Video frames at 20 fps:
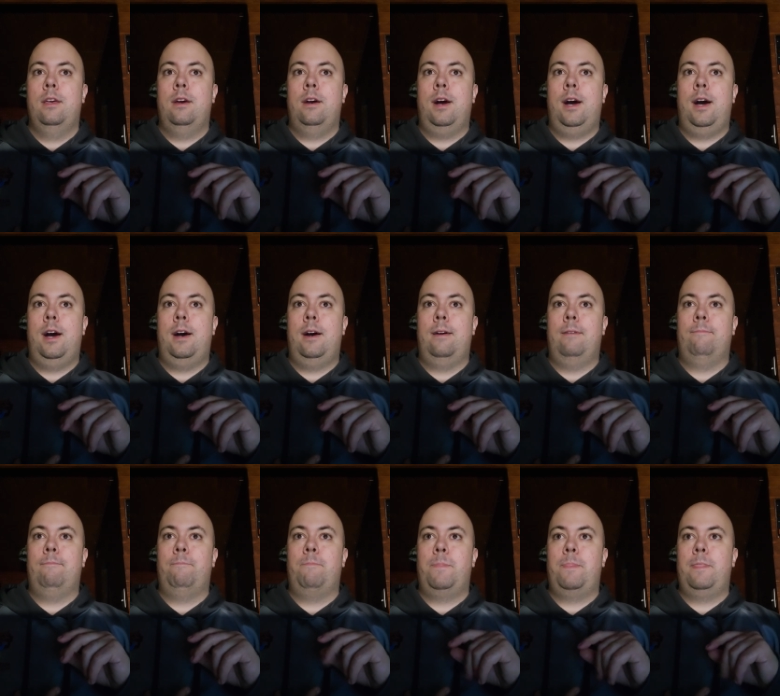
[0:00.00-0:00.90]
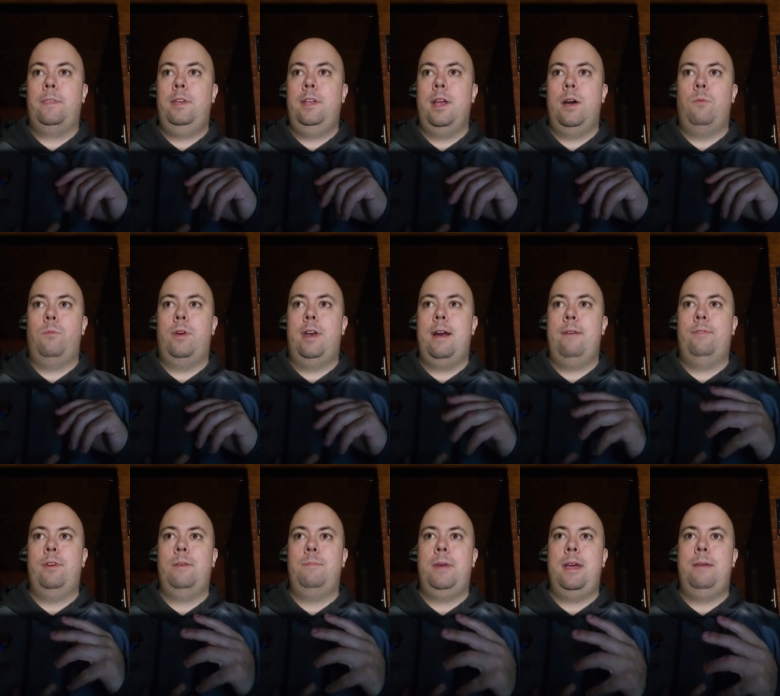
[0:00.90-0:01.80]

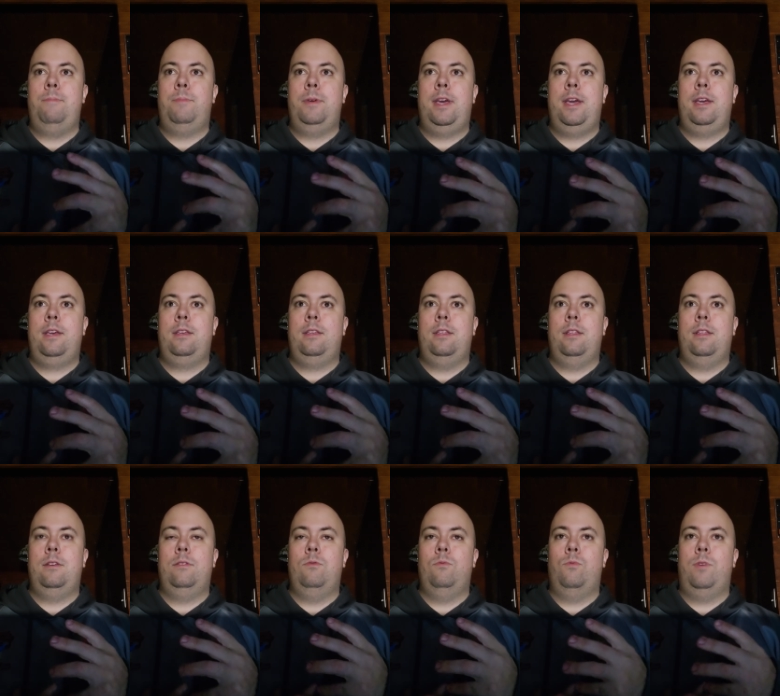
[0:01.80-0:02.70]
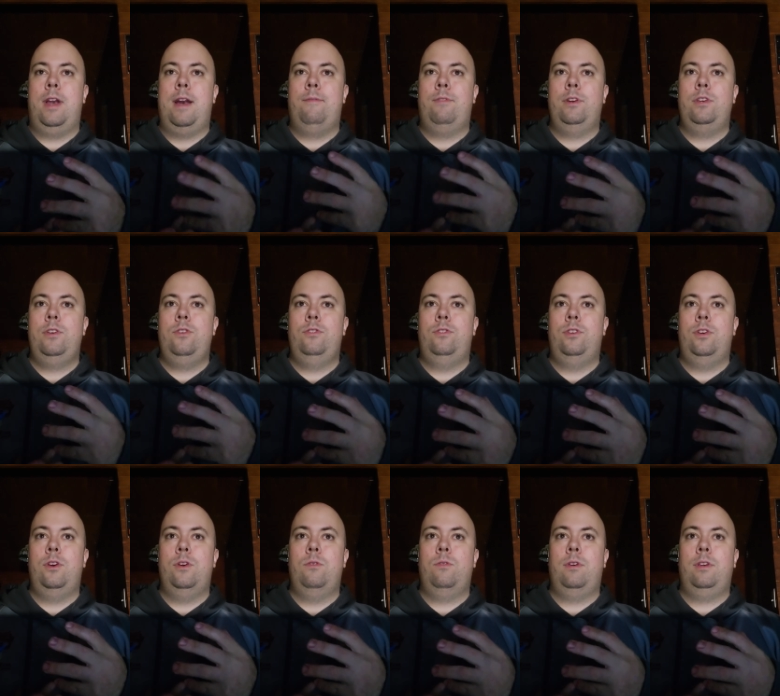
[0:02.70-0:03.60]
whatever it may be, whatever you
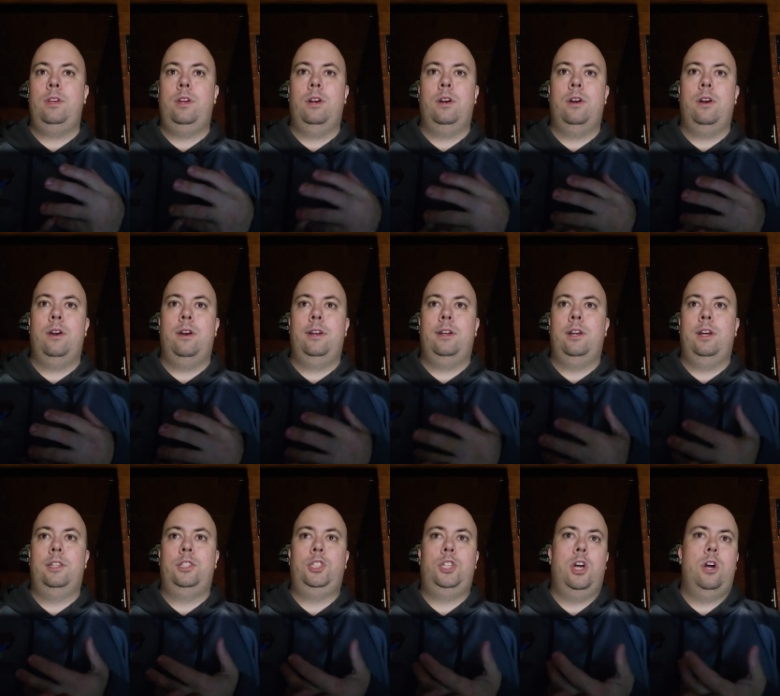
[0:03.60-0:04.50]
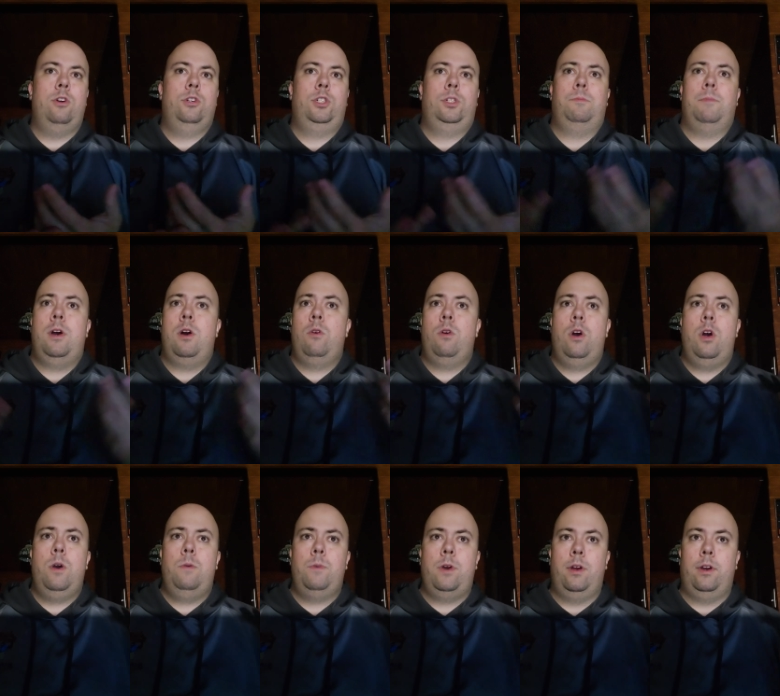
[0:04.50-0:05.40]
do, you're a Joe Schmo
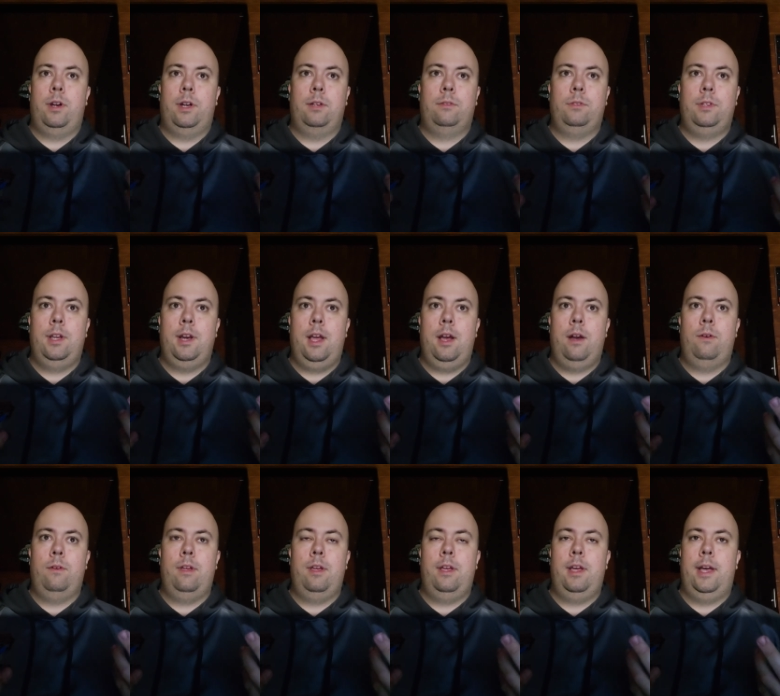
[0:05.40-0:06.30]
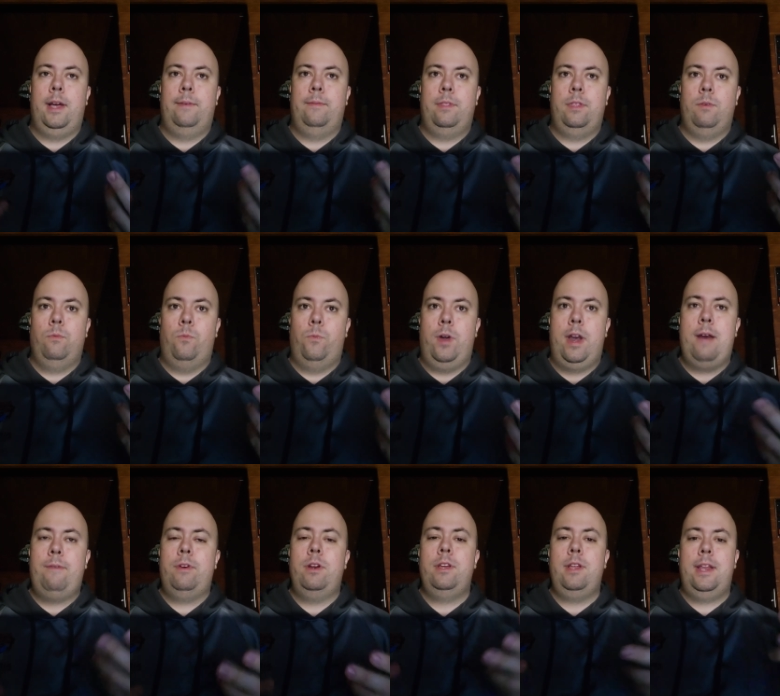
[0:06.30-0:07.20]
homeowner.
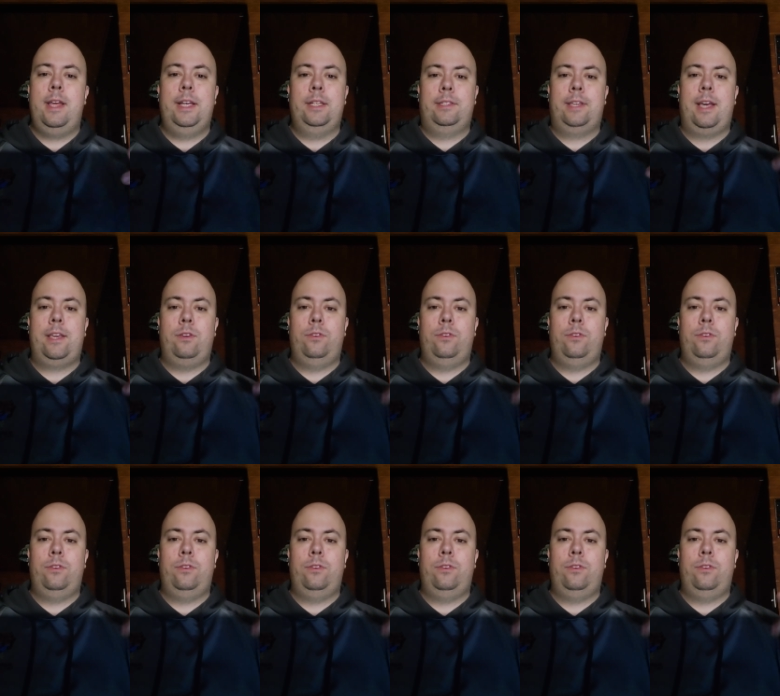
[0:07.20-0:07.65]
Whatever it is